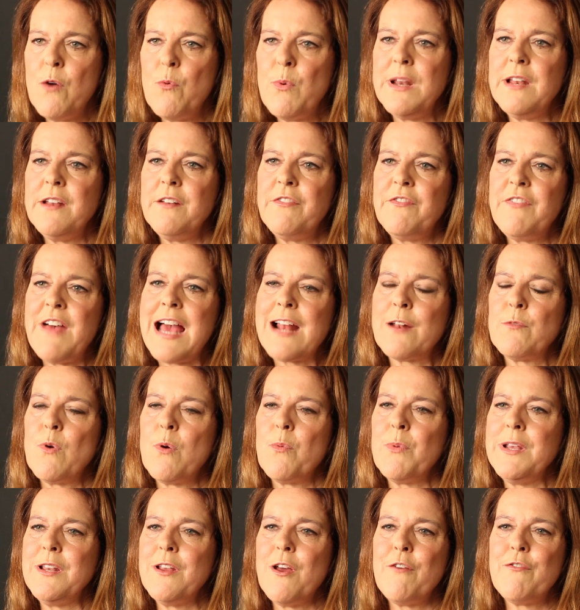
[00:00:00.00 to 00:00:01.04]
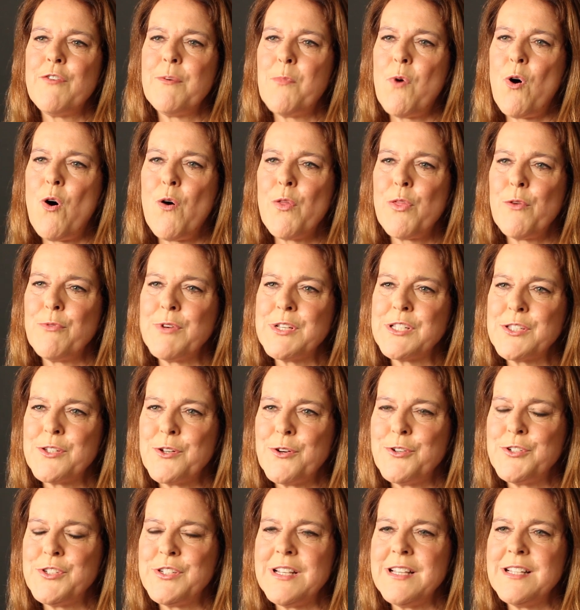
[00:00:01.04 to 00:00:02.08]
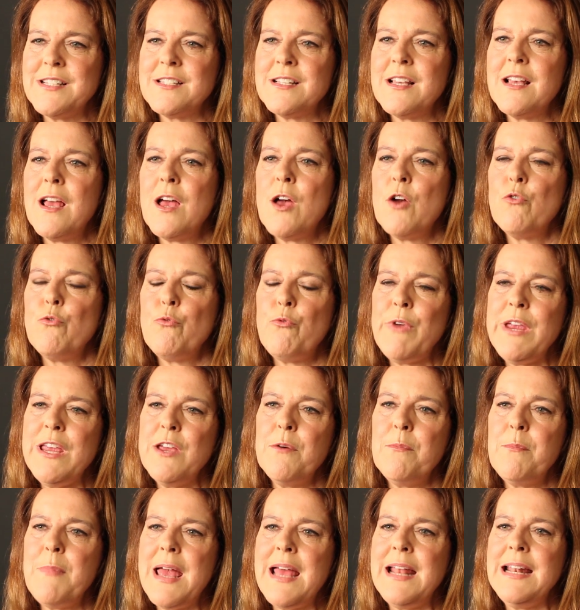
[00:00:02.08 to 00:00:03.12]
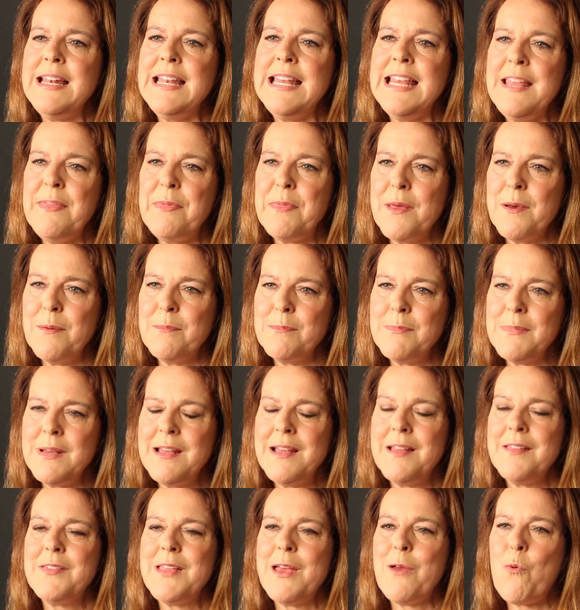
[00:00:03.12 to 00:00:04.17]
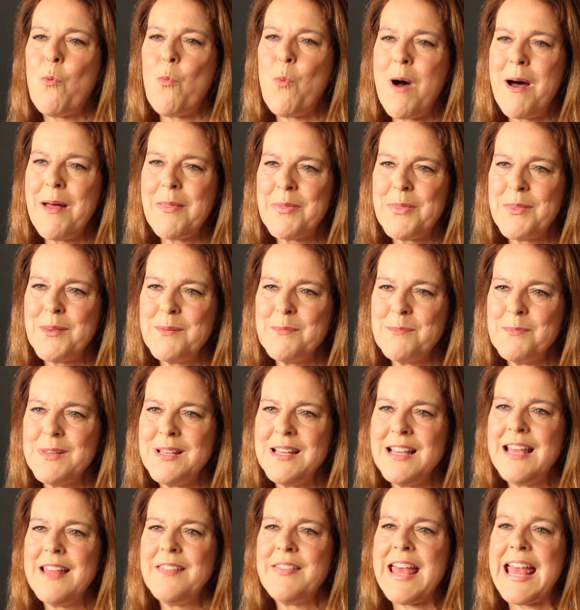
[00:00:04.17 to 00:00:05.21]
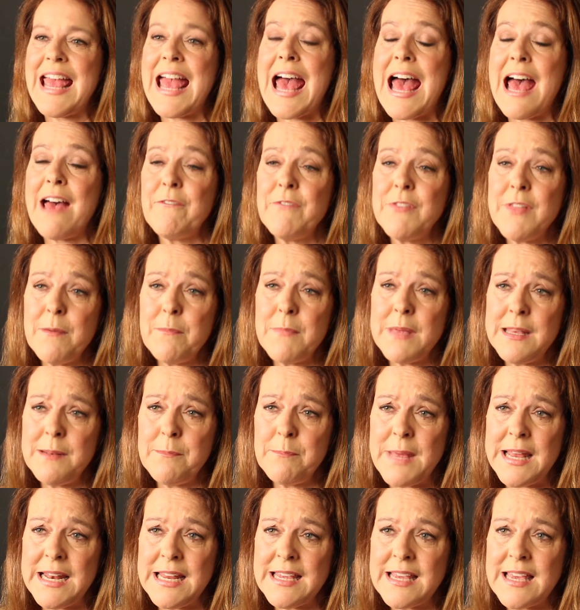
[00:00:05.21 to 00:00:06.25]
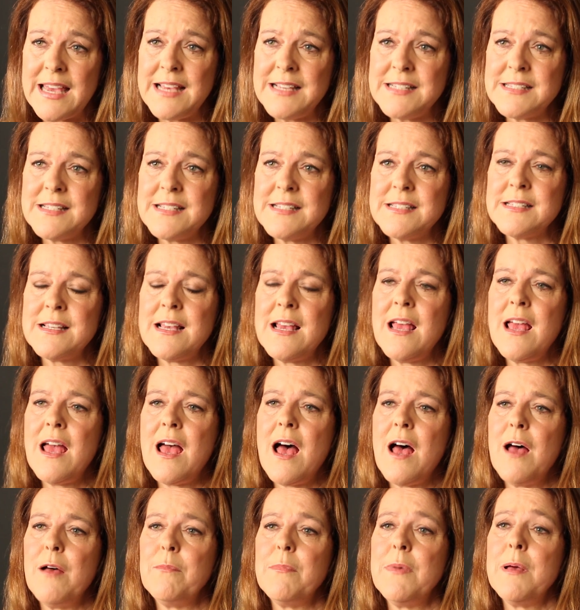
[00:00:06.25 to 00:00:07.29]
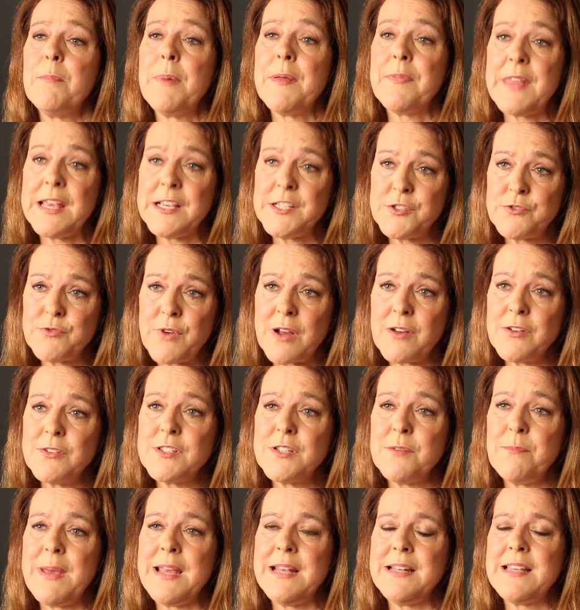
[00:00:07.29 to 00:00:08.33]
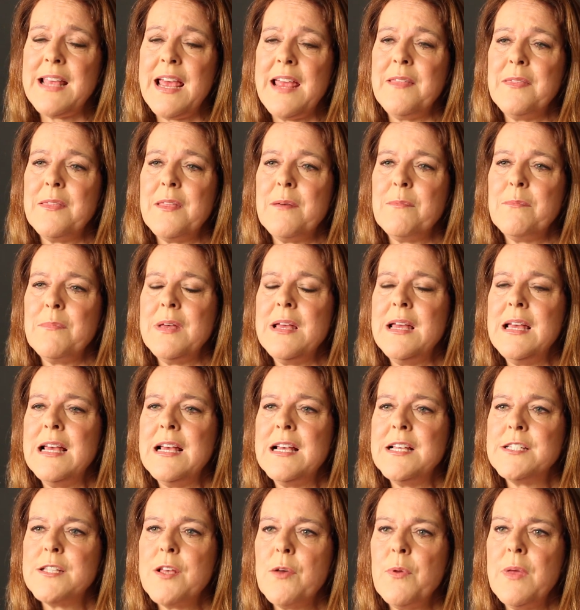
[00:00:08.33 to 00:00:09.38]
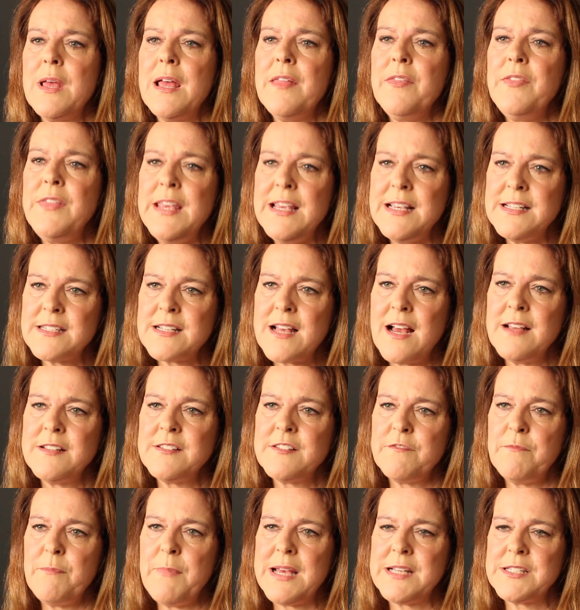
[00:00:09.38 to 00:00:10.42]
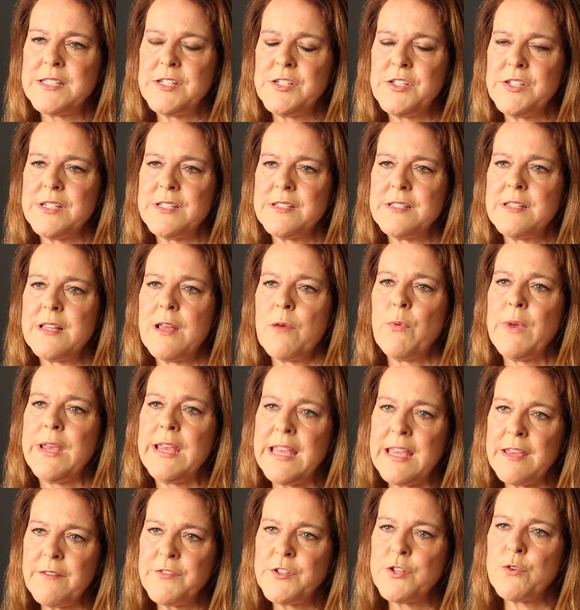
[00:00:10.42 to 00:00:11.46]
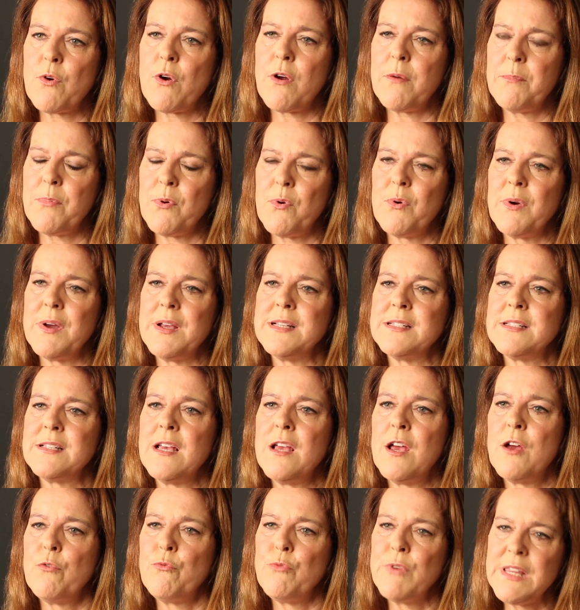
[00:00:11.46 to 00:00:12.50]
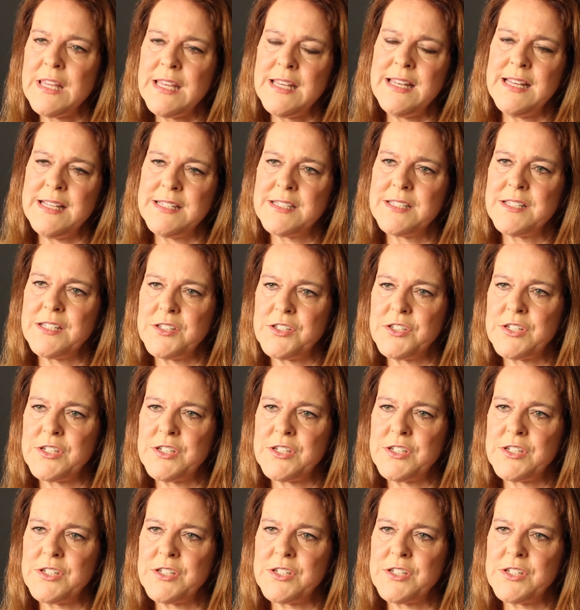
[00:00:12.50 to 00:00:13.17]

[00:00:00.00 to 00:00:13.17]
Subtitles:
When in fact what we know from all the research is real men need them, they want them, they have them in many cases, but they struggle to maintain them. So these kinds of messages that we give to our boys really needs to